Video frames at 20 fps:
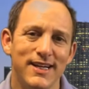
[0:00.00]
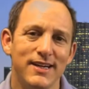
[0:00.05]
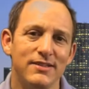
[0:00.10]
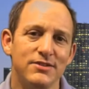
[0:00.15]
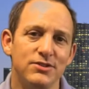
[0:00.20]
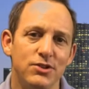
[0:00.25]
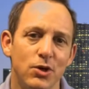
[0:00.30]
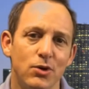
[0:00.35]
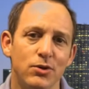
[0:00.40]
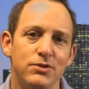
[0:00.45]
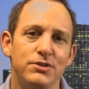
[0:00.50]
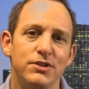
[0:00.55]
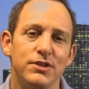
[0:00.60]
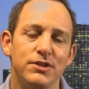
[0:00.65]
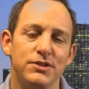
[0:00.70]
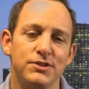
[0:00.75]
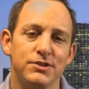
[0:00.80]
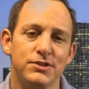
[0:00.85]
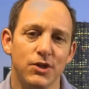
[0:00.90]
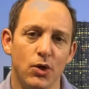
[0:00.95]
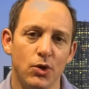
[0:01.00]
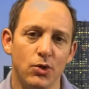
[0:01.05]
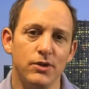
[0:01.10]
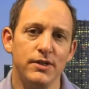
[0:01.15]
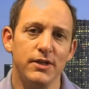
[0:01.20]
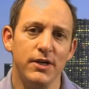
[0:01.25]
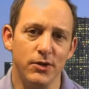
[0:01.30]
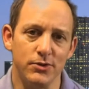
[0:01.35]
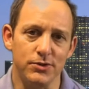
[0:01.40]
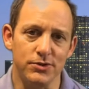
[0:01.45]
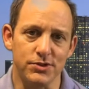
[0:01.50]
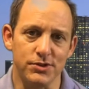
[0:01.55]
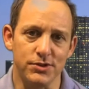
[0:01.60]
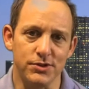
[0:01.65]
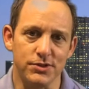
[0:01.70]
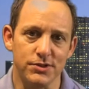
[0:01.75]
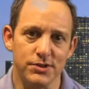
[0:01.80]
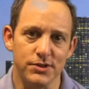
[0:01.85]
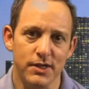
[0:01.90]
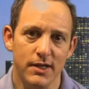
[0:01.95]
adult
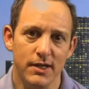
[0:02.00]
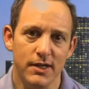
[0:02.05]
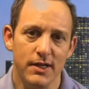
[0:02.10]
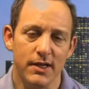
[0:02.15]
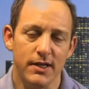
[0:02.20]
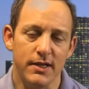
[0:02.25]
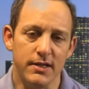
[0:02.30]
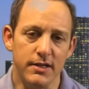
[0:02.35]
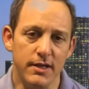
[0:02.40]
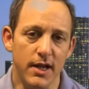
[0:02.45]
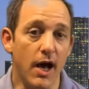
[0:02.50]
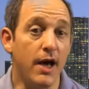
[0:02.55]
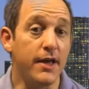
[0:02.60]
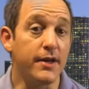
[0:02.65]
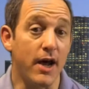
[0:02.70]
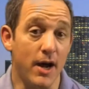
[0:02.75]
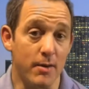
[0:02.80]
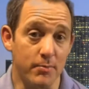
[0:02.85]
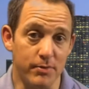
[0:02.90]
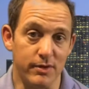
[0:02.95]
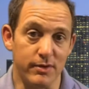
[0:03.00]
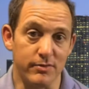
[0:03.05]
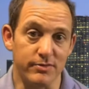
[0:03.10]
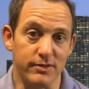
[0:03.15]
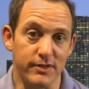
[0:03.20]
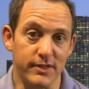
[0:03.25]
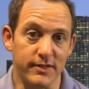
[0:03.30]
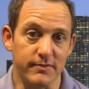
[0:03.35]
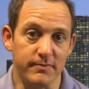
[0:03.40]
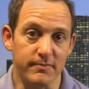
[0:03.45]
scoliosis non-operatively.